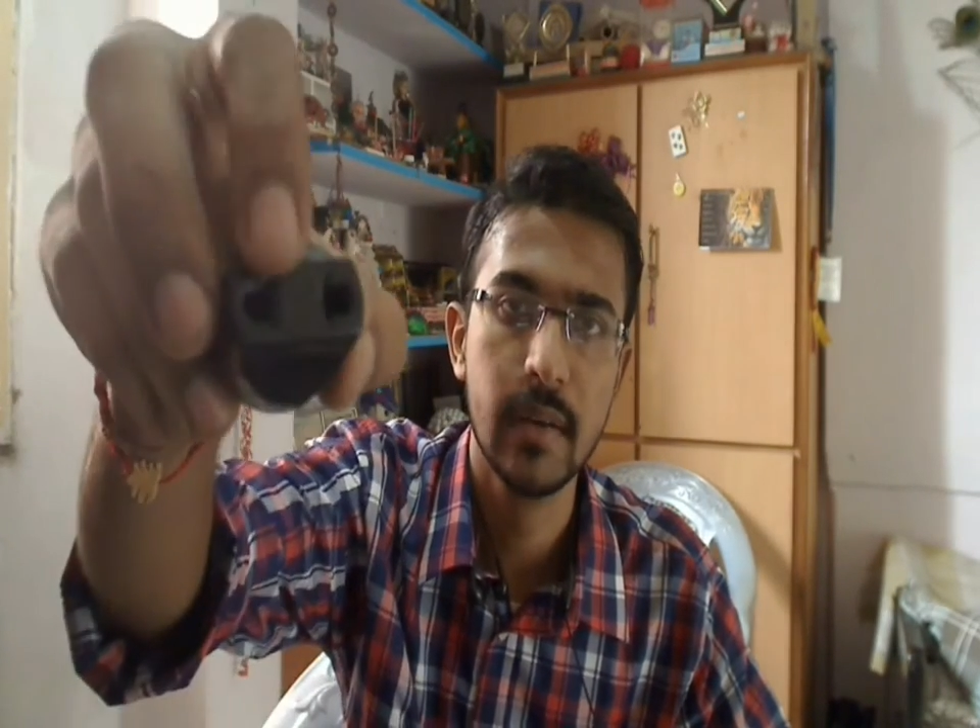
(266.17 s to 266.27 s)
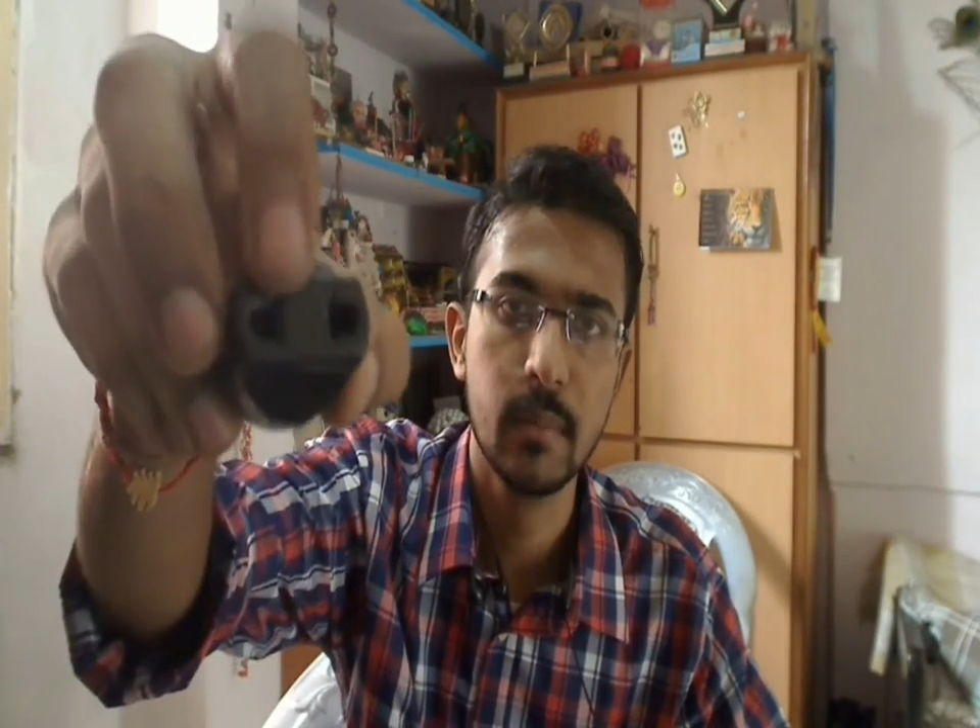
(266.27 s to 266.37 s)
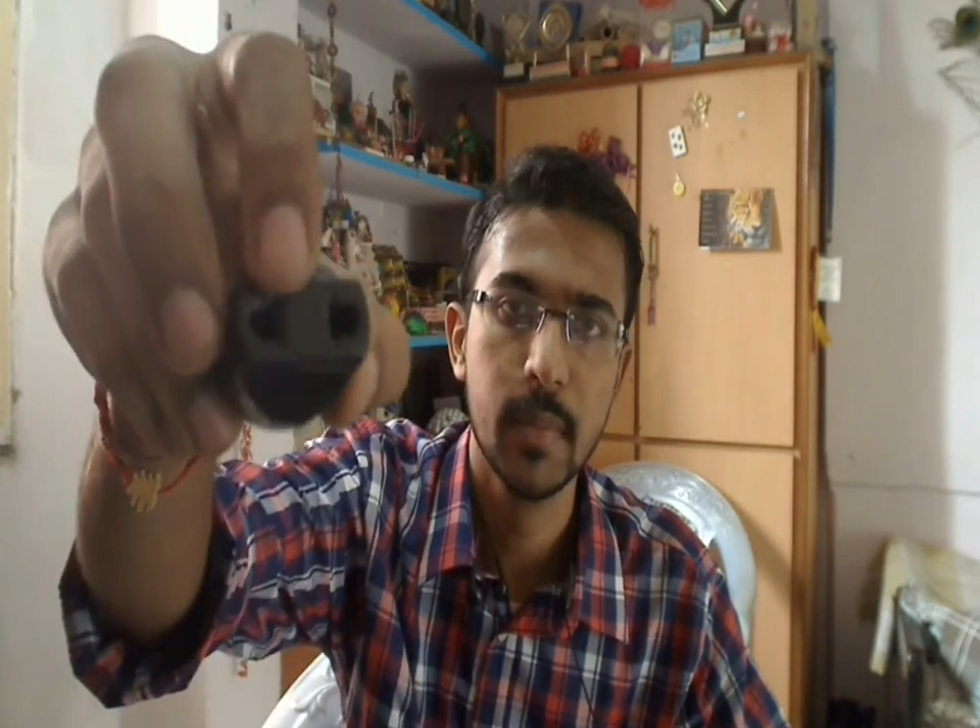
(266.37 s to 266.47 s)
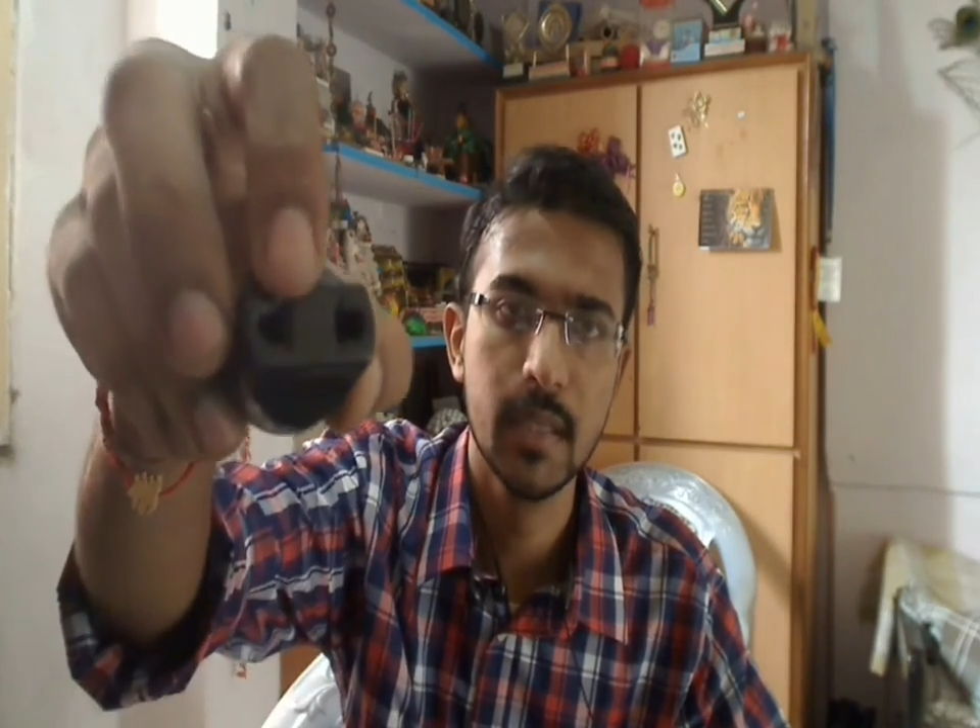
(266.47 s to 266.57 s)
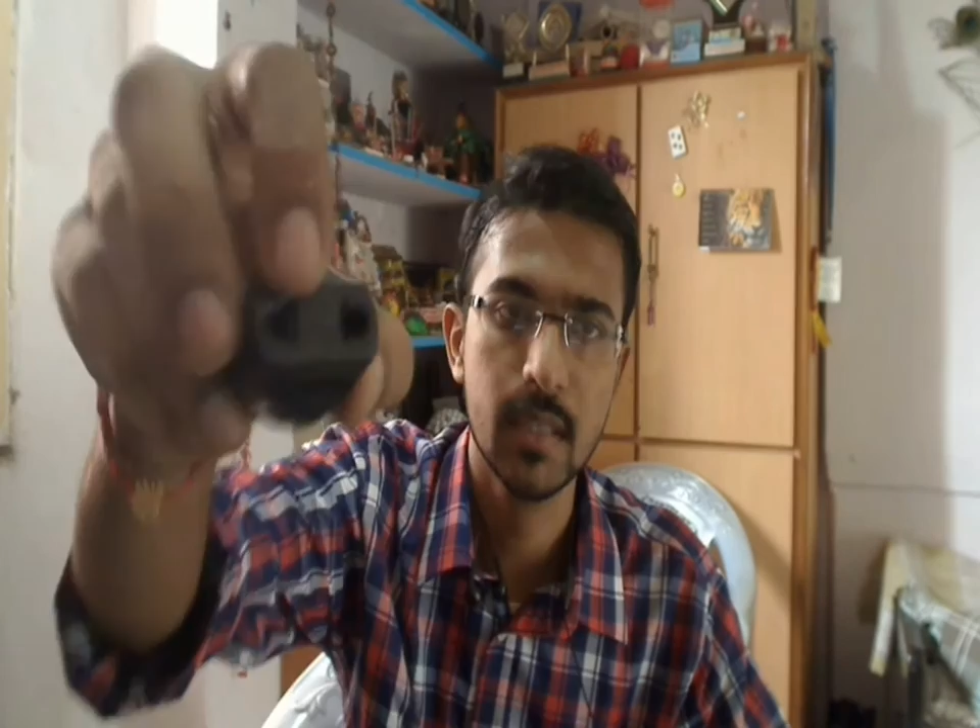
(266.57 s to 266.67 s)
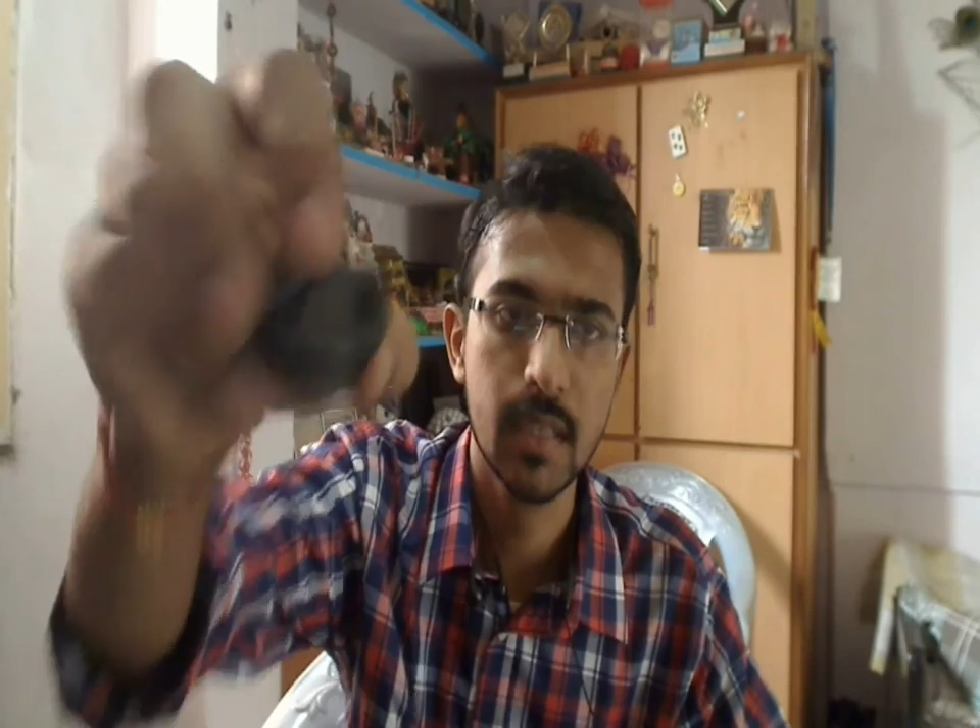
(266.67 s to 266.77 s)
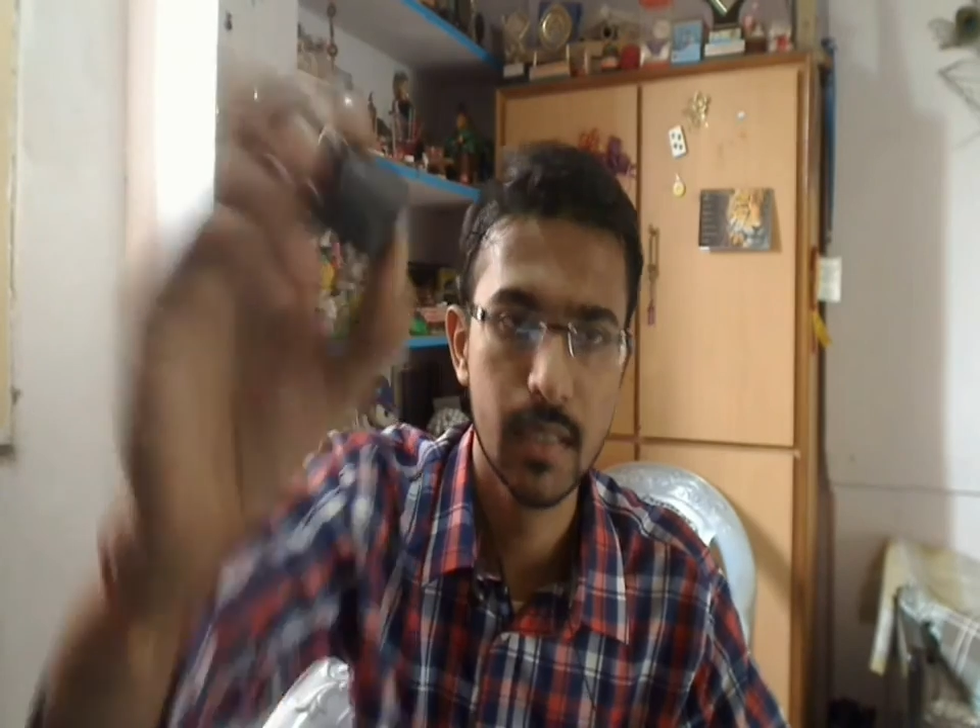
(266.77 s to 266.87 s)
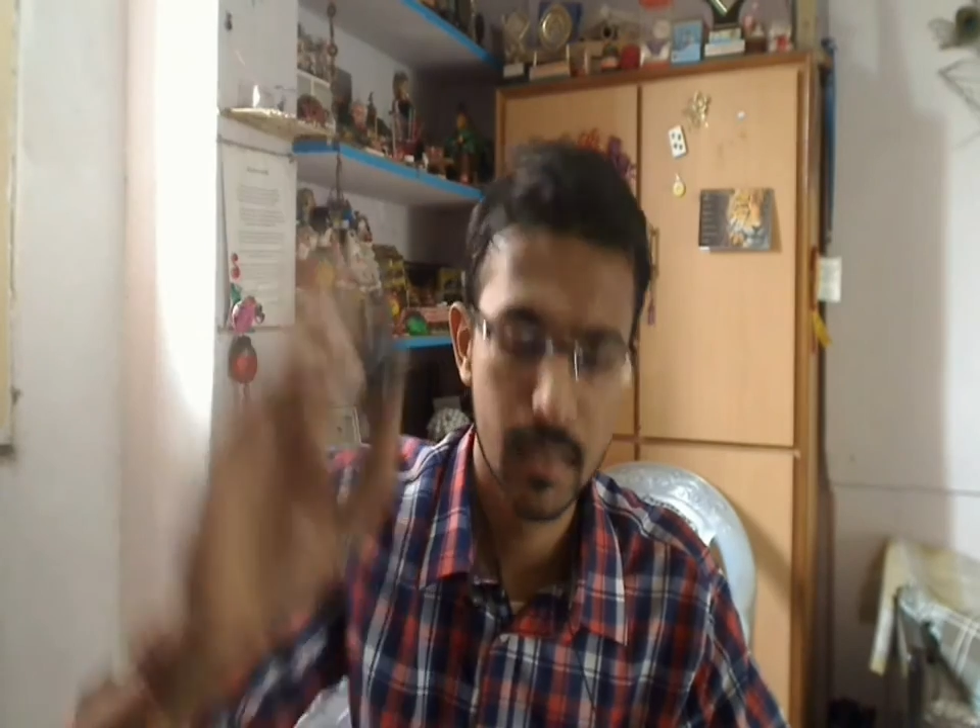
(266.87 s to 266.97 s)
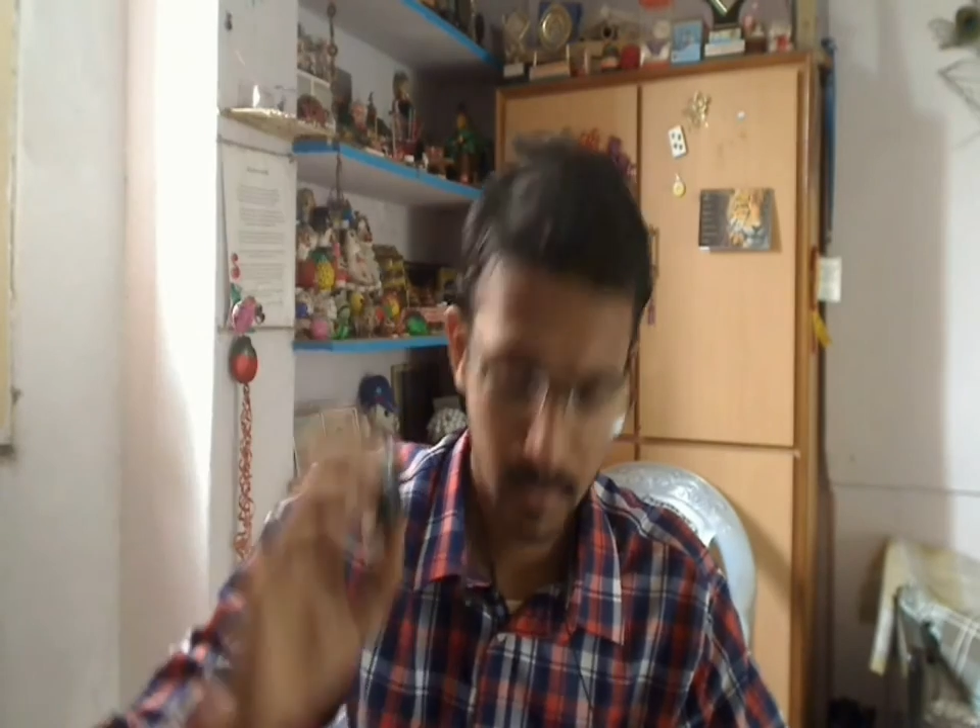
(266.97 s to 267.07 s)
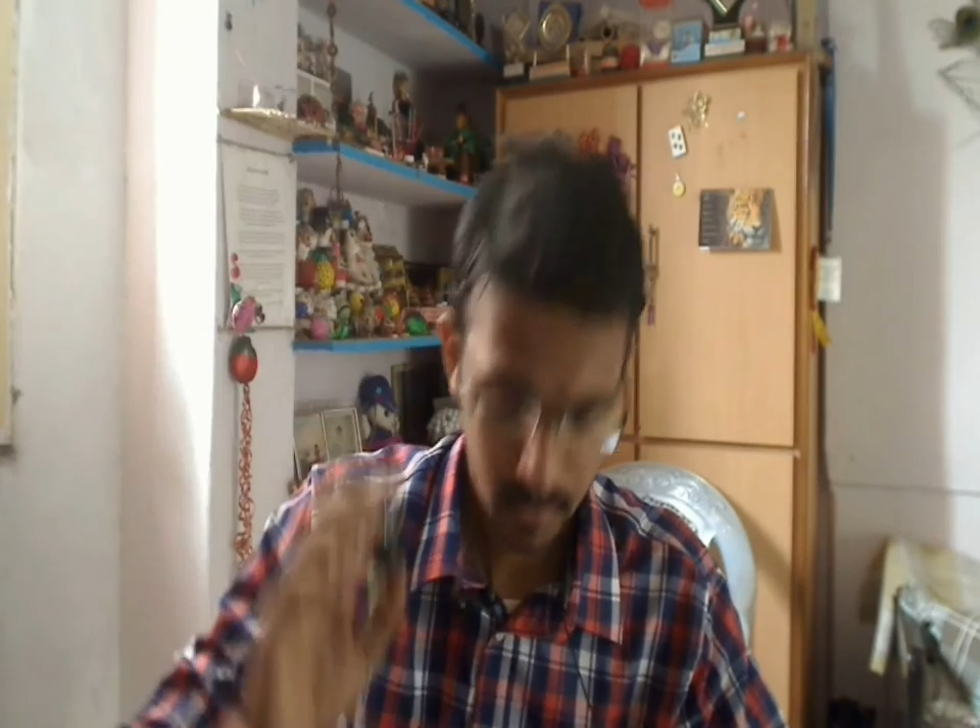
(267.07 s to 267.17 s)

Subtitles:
pin size.